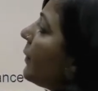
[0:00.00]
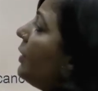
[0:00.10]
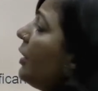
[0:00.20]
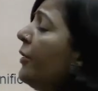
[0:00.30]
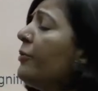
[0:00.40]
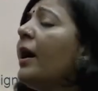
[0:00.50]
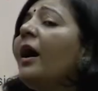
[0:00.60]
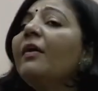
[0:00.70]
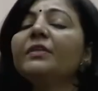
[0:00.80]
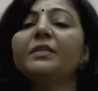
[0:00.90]
Then you are
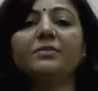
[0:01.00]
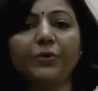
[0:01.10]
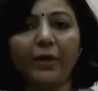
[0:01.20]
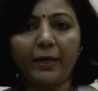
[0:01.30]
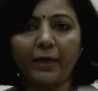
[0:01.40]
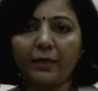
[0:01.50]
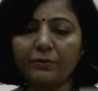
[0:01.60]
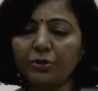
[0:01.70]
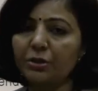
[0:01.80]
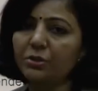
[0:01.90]
having this Rayleigh
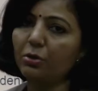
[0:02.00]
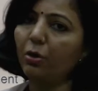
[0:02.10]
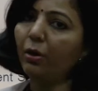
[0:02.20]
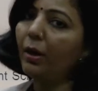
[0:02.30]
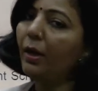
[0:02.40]
Jeans law